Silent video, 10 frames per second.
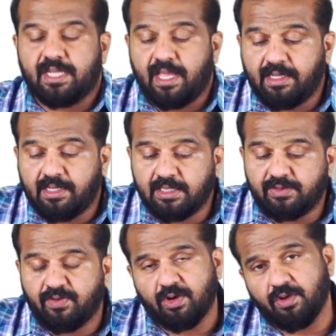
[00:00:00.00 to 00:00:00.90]
And it is
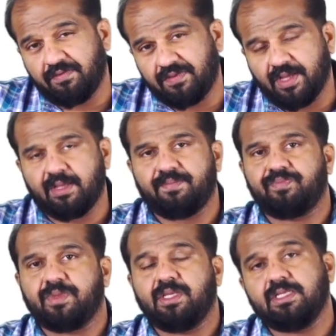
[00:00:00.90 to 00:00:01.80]
one of the,
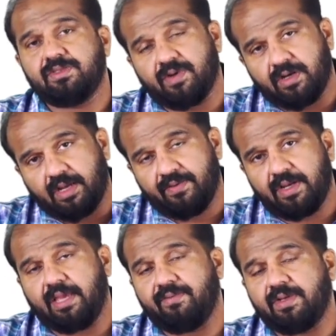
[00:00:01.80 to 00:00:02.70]

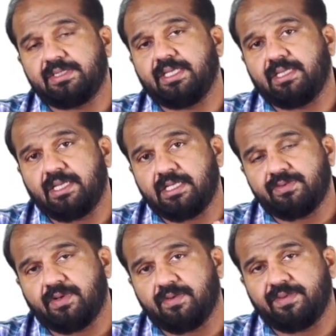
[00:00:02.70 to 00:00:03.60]
I will say that it is
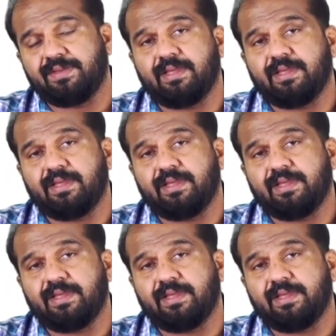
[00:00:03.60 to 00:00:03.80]
one of the